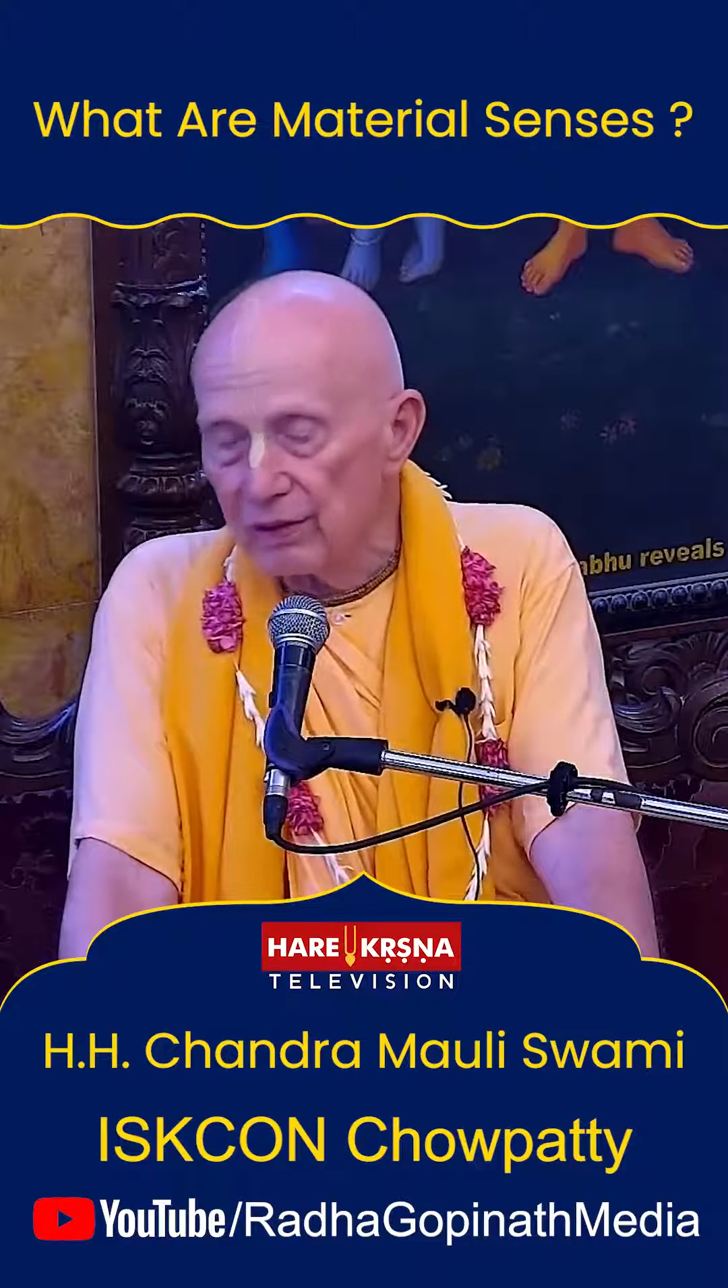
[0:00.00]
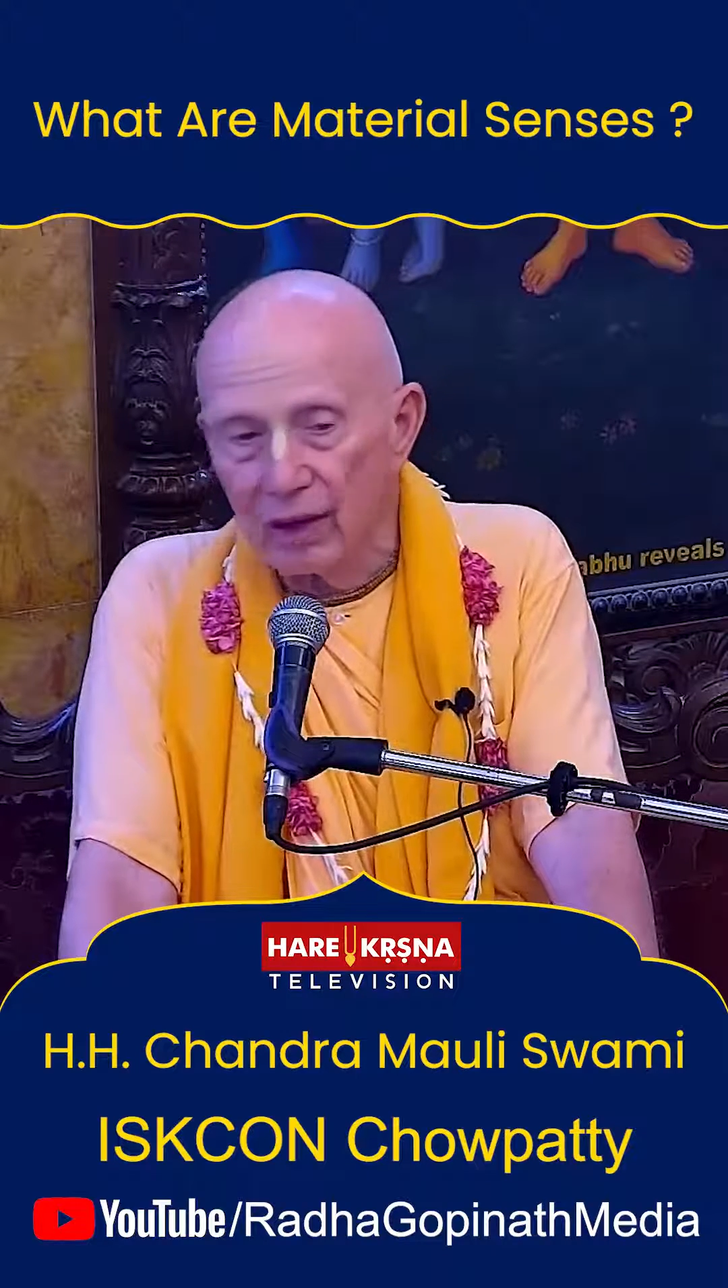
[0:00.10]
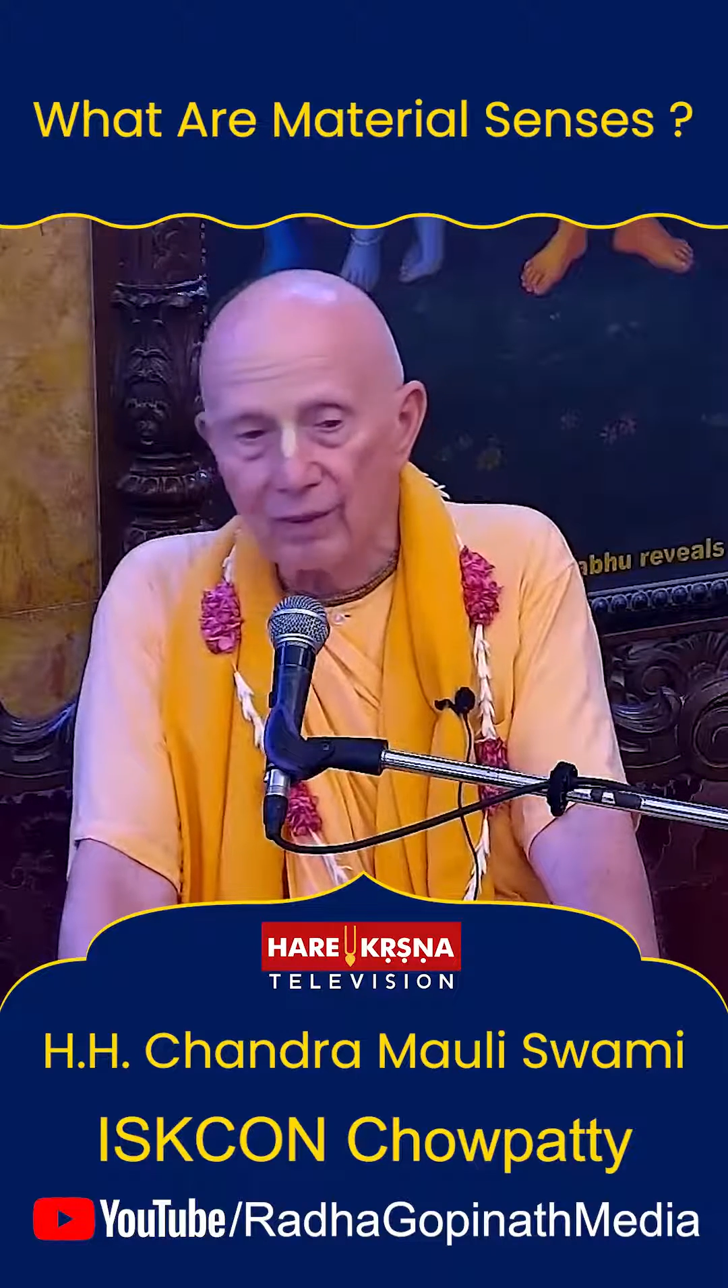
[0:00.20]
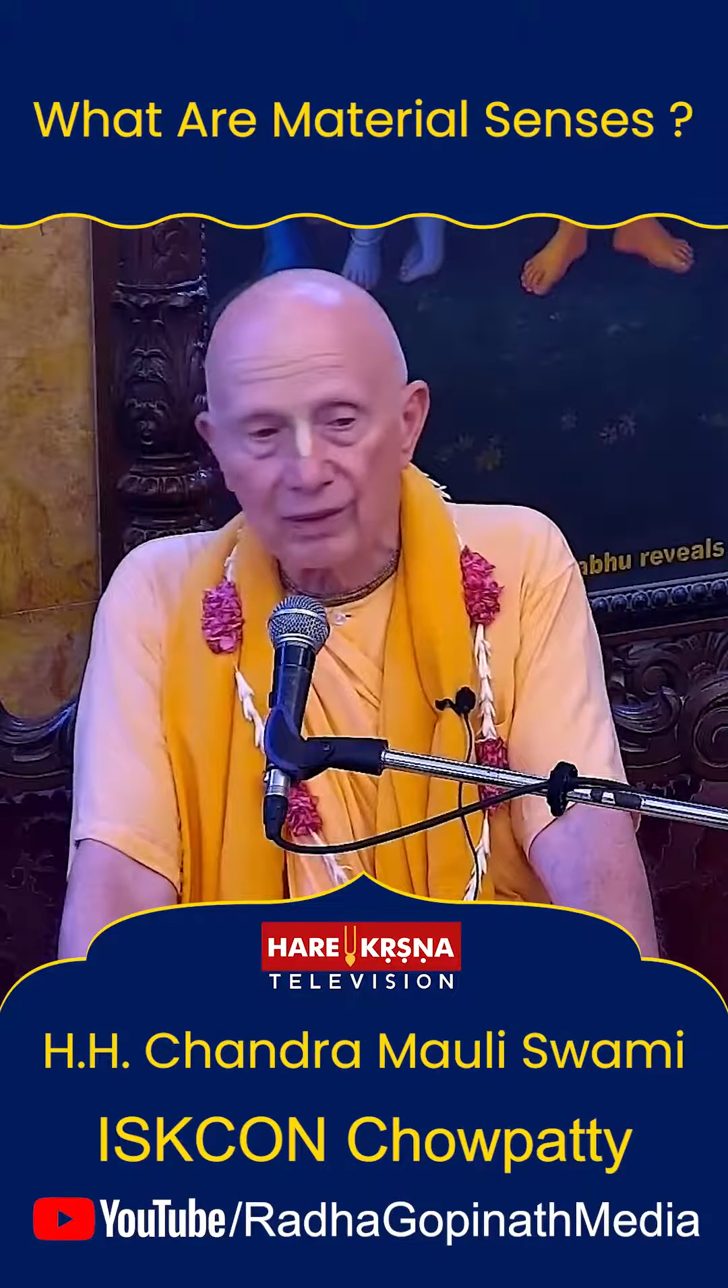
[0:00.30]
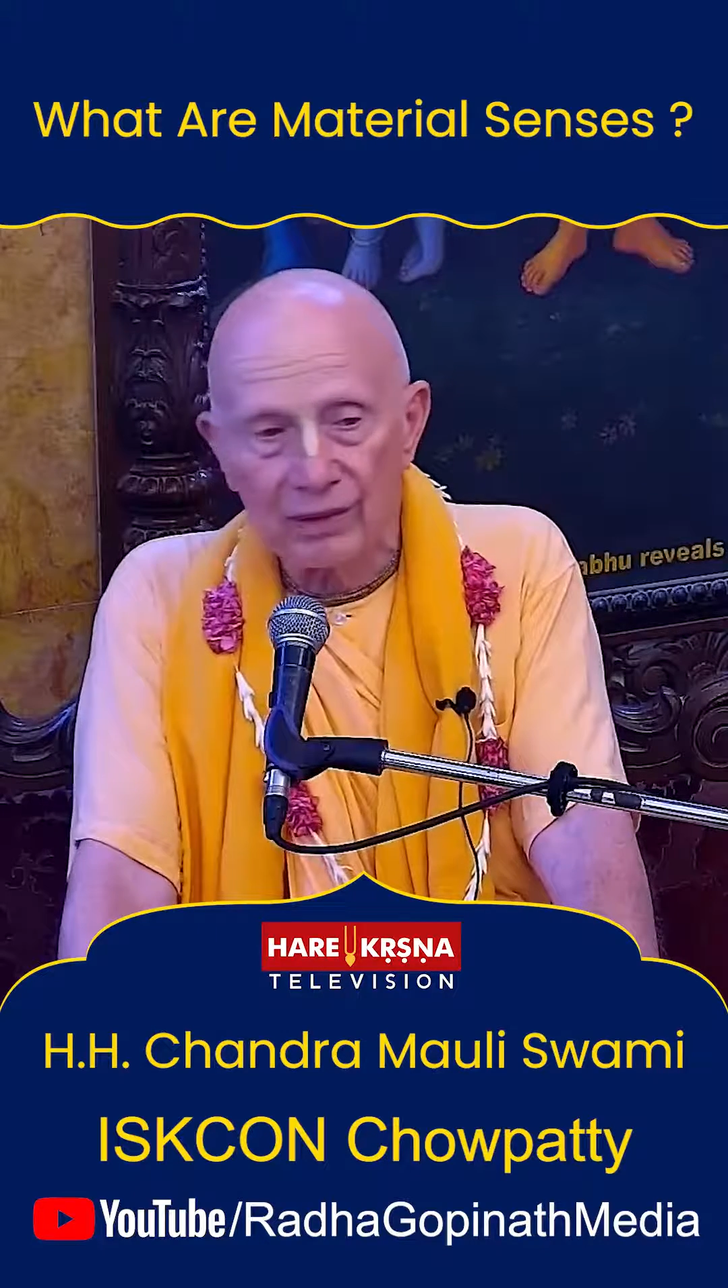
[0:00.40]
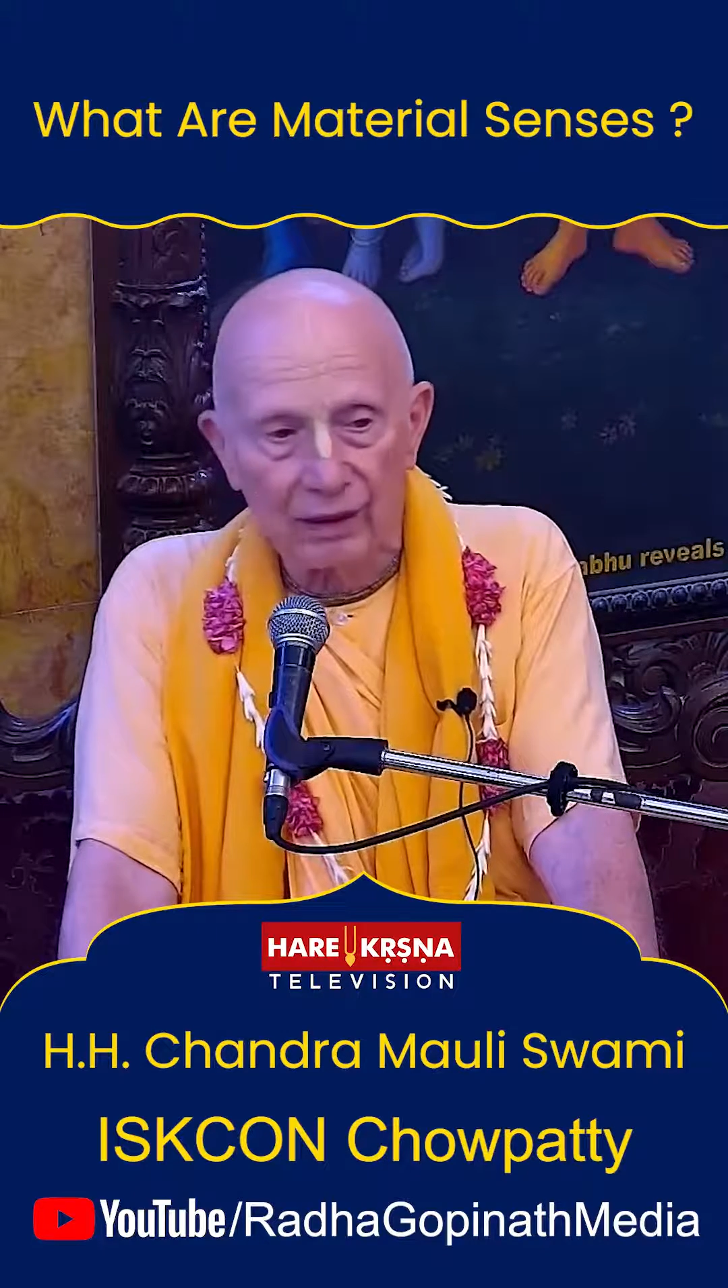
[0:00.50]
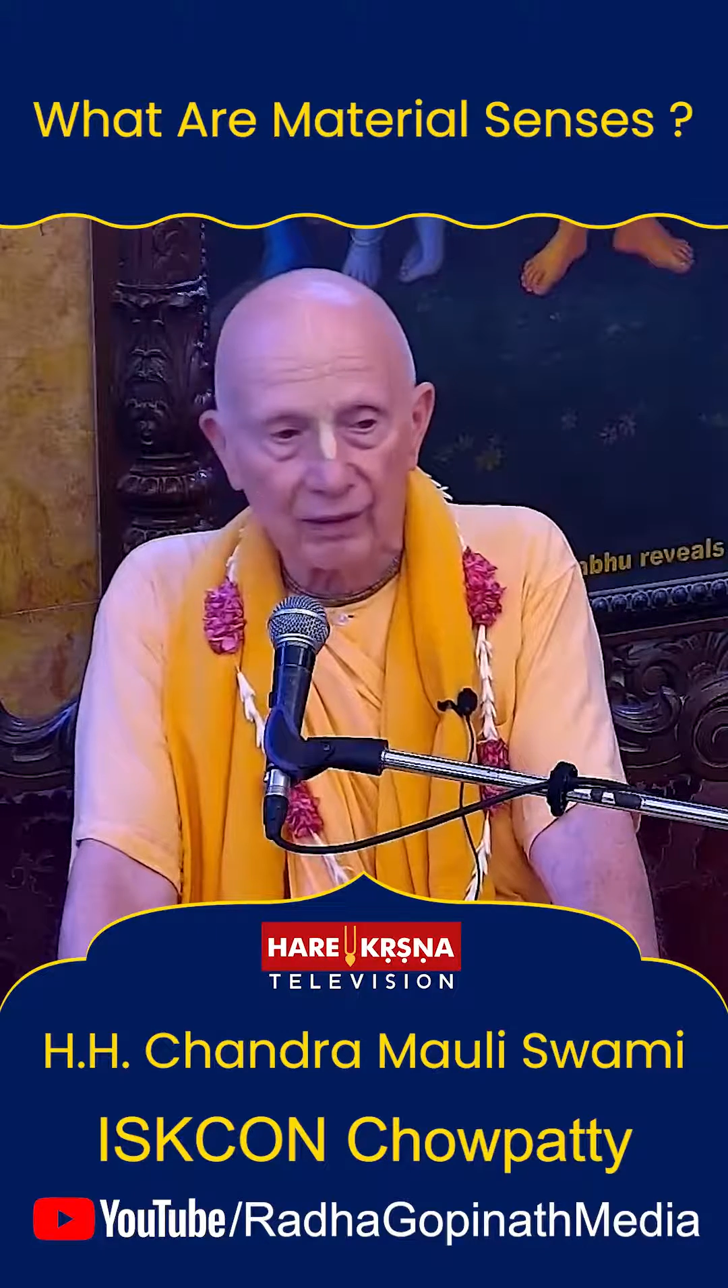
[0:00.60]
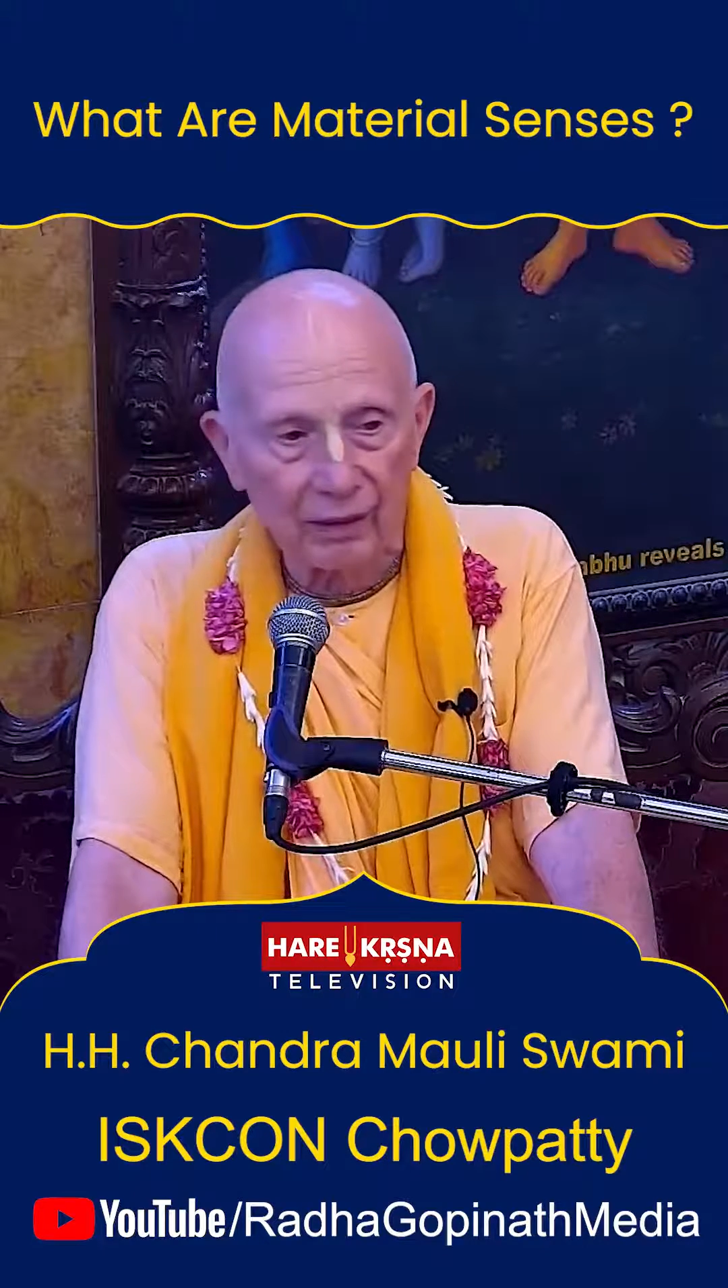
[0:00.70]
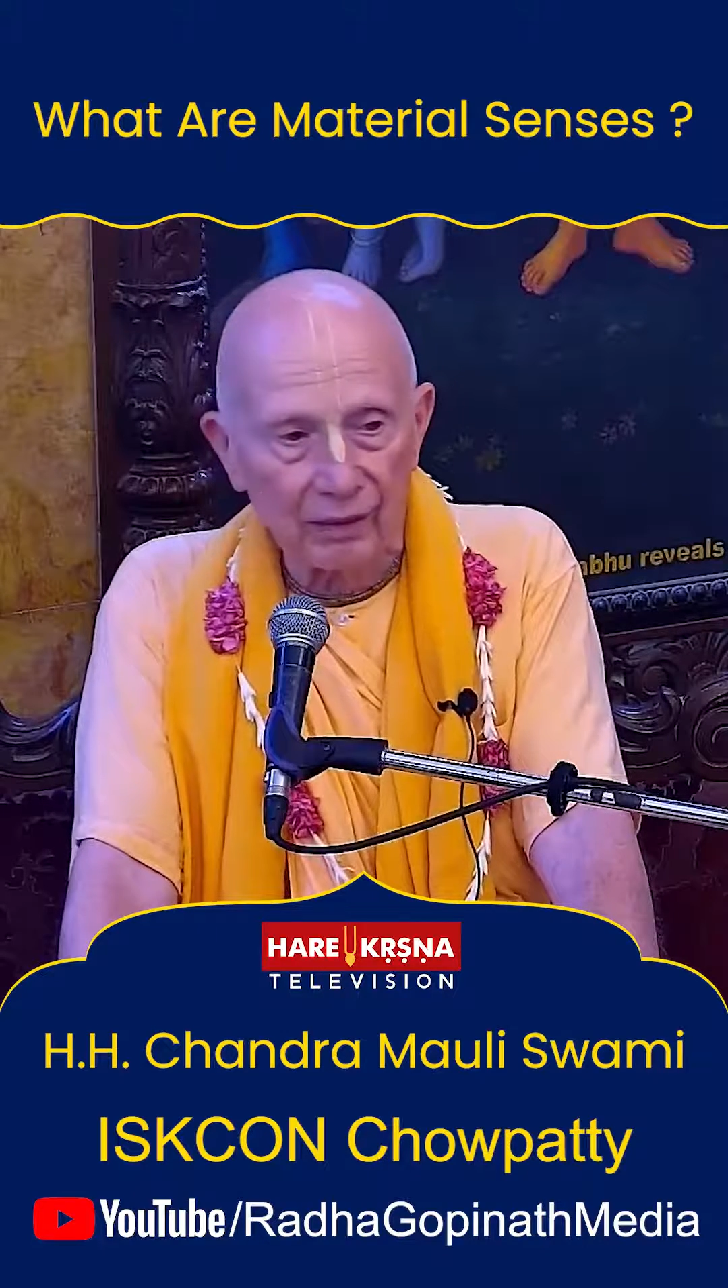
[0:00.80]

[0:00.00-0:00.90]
our material